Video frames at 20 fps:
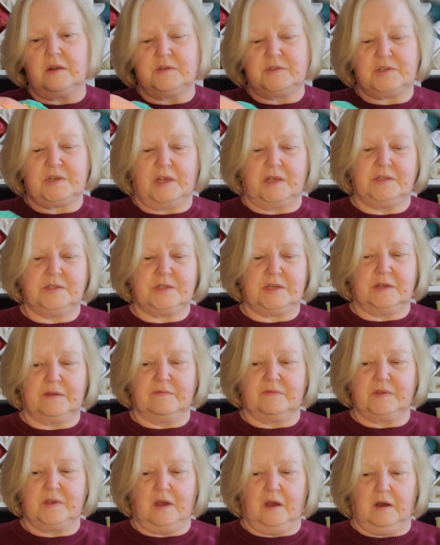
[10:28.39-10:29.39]
changing
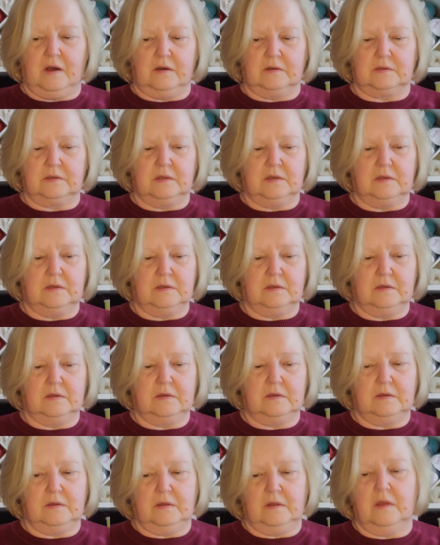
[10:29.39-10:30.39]
of yarn
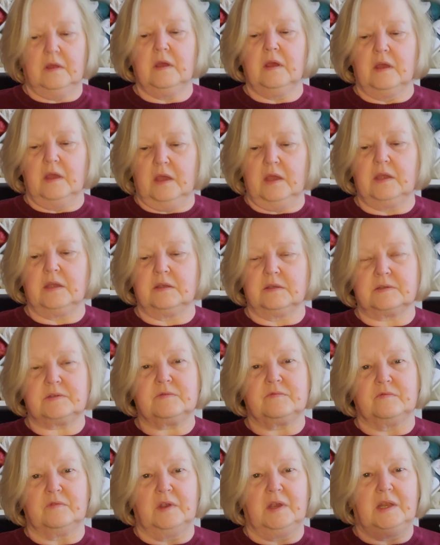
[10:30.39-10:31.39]
is
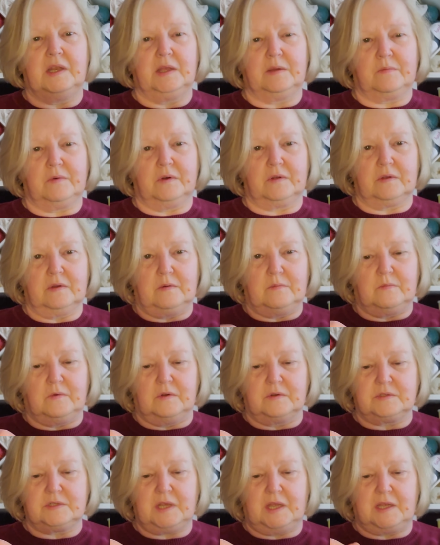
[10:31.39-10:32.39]
really
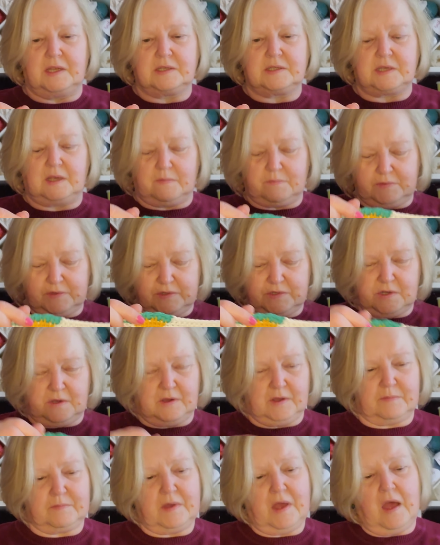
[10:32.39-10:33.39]
what takes up the
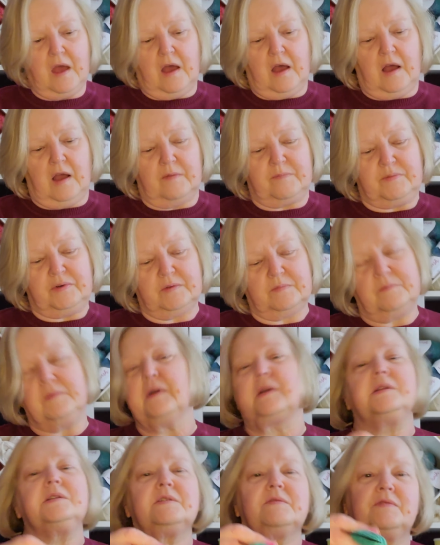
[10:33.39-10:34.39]
time. I put
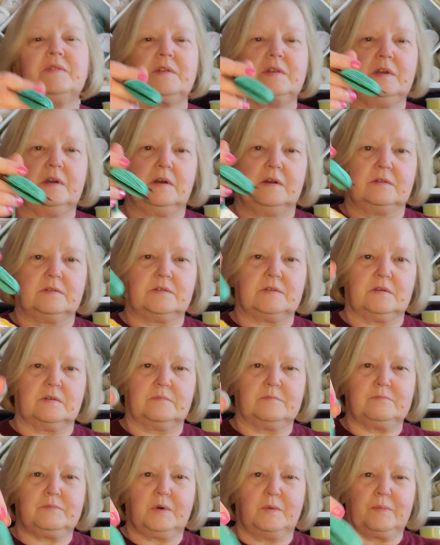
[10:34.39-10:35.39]
my different yarns
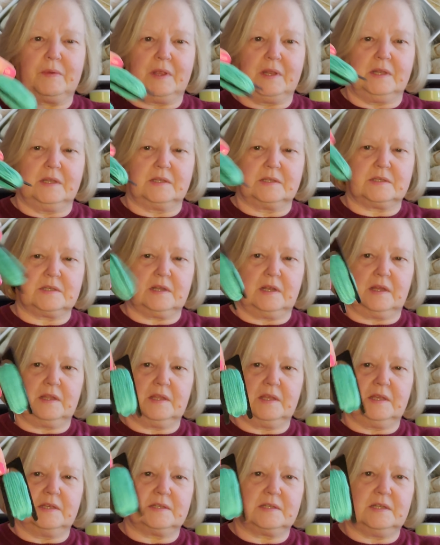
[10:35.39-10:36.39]
on bobbins, like
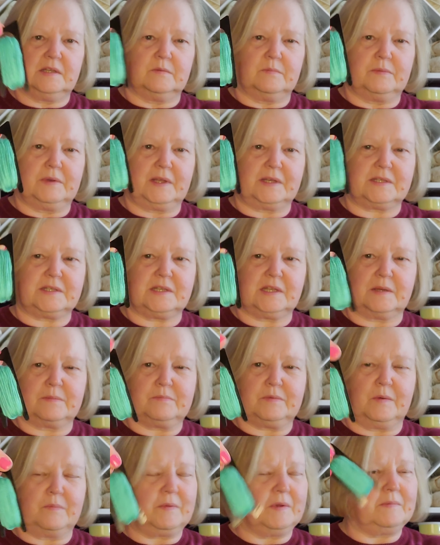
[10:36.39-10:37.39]
these little plastic
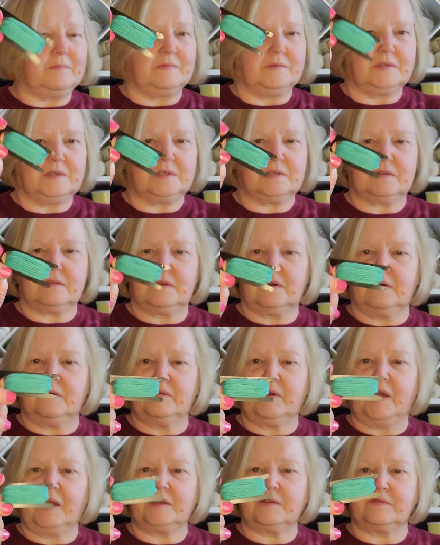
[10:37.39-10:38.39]
bobbins that I've
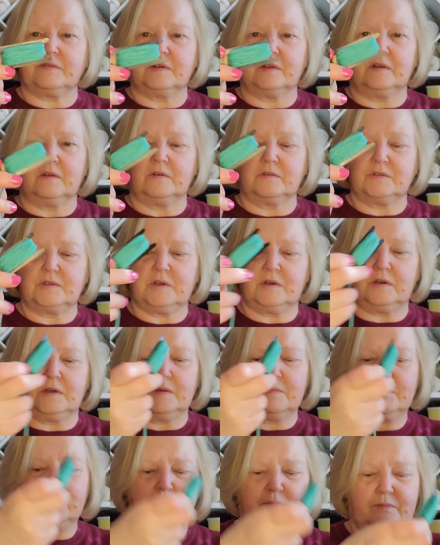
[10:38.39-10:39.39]
had for a long
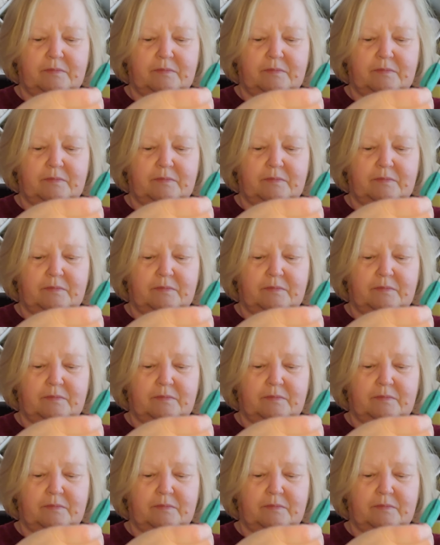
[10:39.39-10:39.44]
time,